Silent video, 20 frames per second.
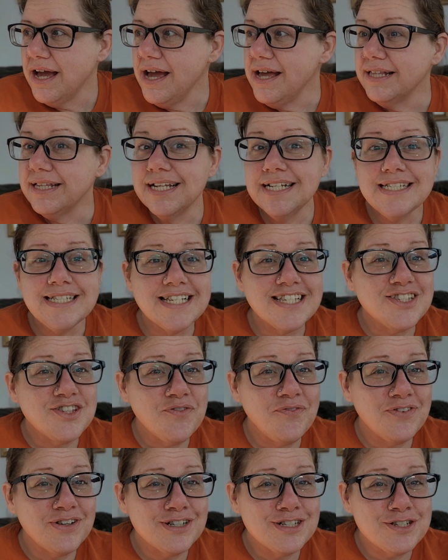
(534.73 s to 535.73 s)
this is the
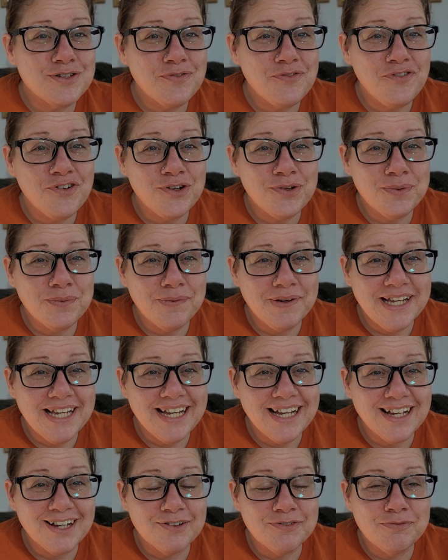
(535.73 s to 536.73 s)
first full
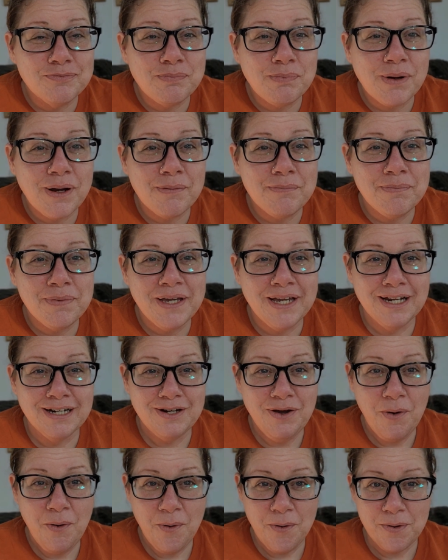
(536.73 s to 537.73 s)
week of Brett being
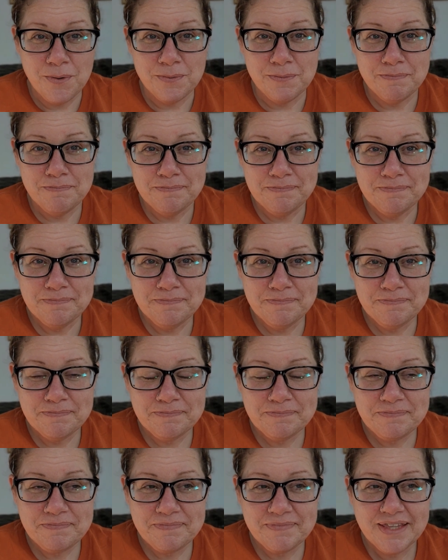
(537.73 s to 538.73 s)
home.
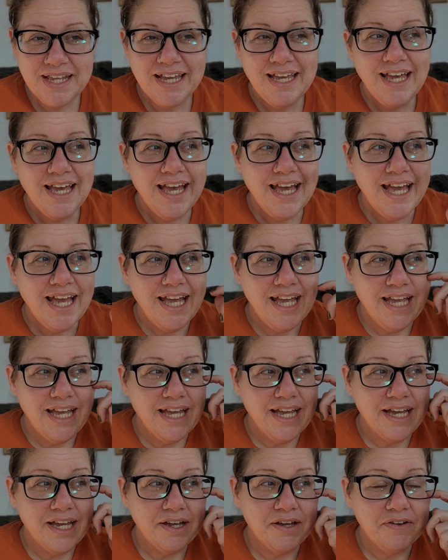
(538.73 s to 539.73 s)

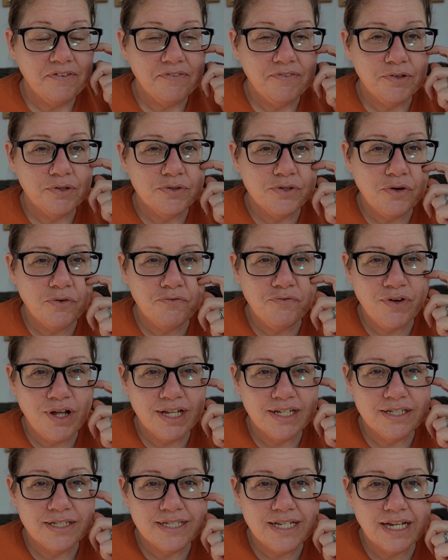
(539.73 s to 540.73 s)
If you don't
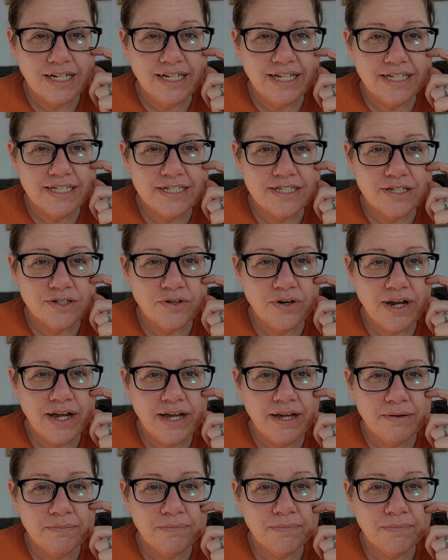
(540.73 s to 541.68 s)
follow us on Instagram,